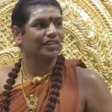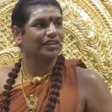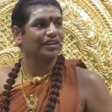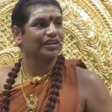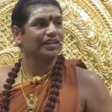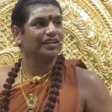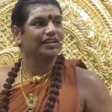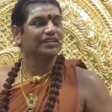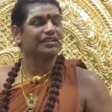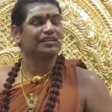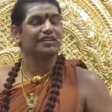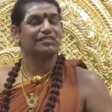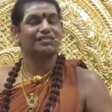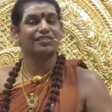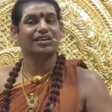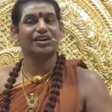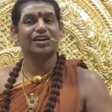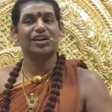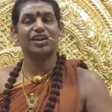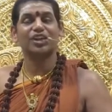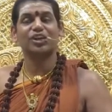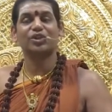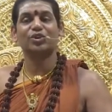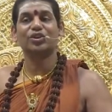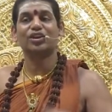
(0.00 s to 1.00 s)
the
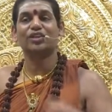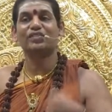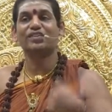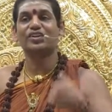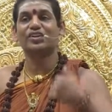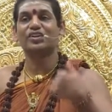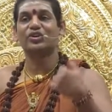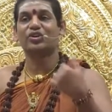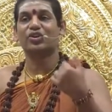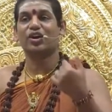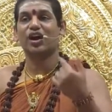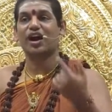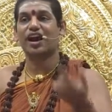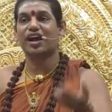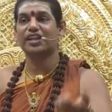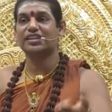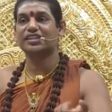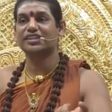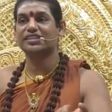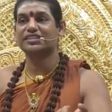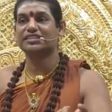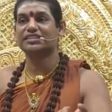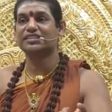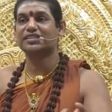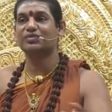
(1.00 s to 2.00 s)
word you give it to
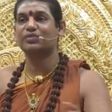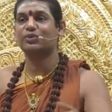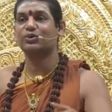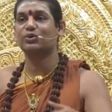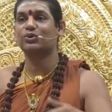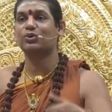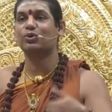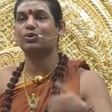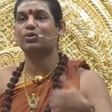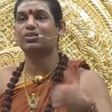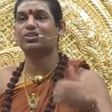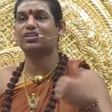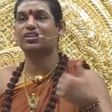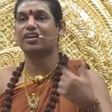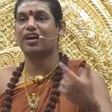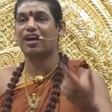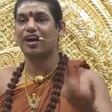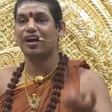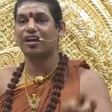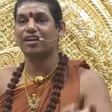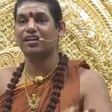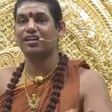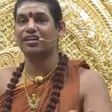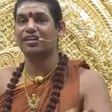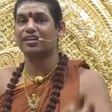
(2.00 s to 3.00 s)
others, if you don't
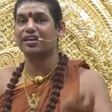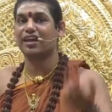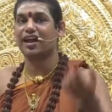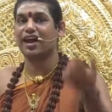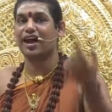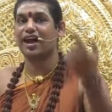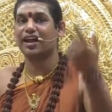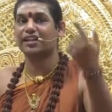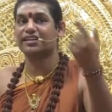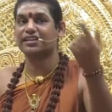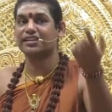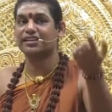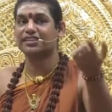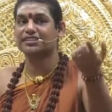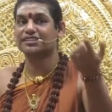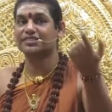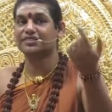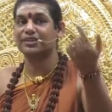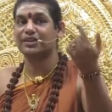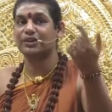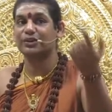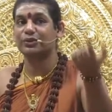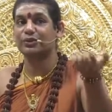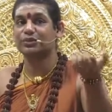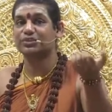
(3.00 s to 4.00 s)
honor, others will
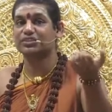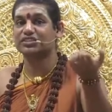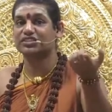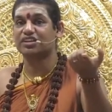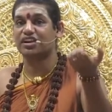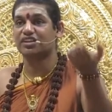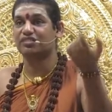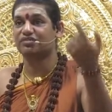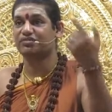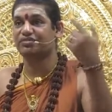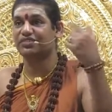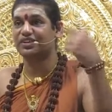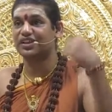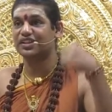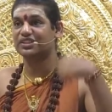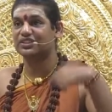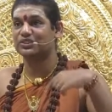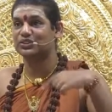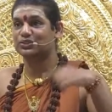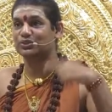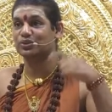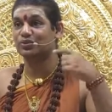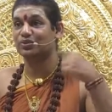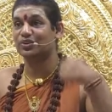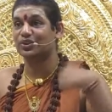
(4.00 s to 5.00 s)
lose confidence
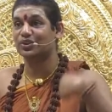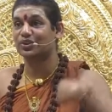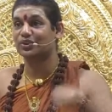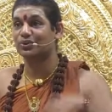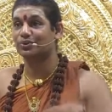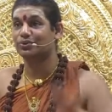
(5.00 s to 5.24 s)
over you.